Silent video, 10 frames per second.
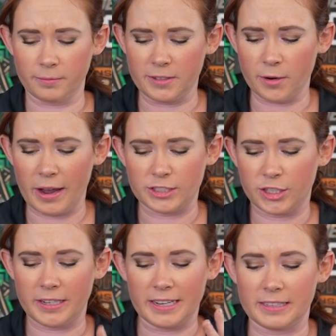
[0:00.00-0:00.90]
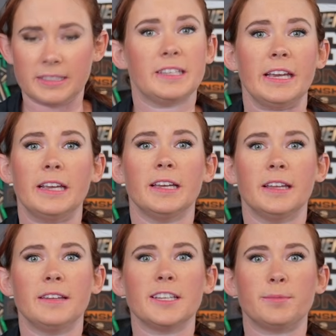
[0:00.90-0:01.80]
direction is key
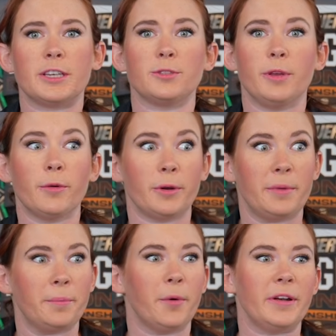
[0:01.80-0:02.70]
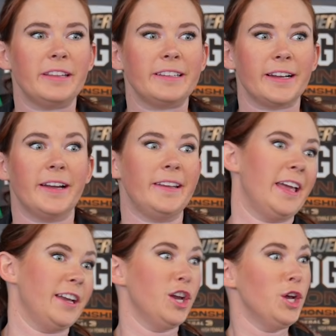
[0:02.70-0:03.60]
in this because we don't want to be pointing the gun
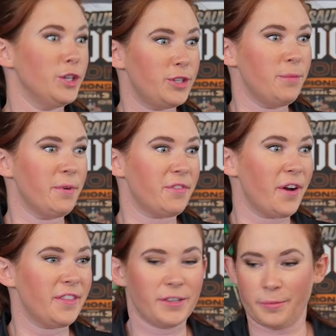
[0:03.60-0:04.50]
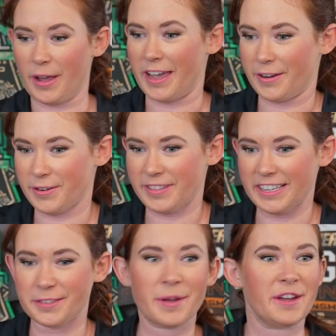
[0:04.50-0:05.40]
like super far this way or
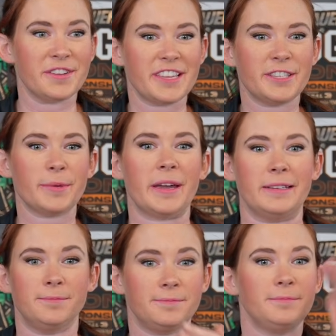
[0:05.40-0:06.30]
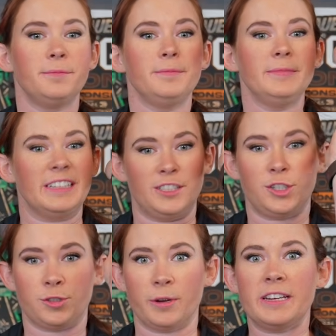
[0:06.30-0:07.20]
this way or this way. It's
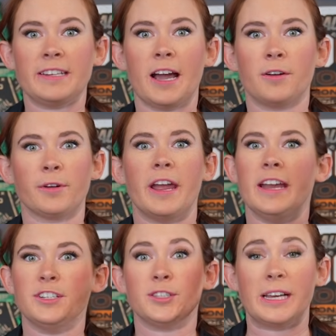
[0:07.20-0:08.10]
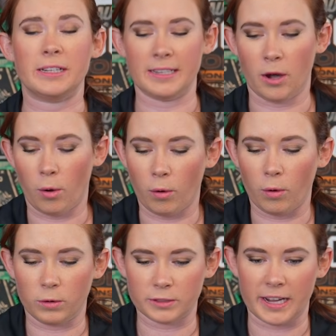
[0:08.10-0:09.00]
straight down range the
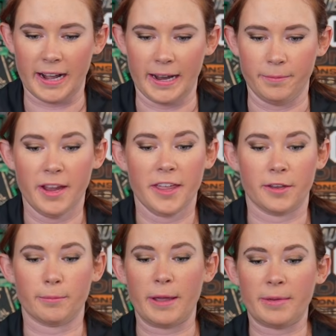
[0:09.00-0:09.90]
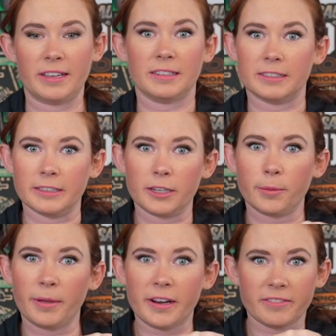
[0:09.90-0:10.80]
whole time. There may be a
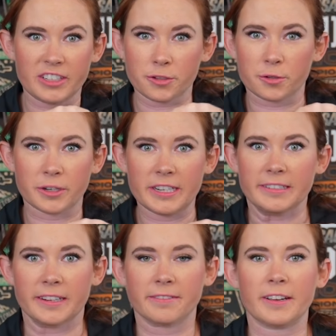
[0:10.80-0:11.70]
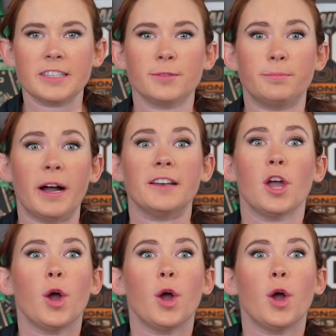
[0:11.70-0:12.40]
little bit of a degree difference, but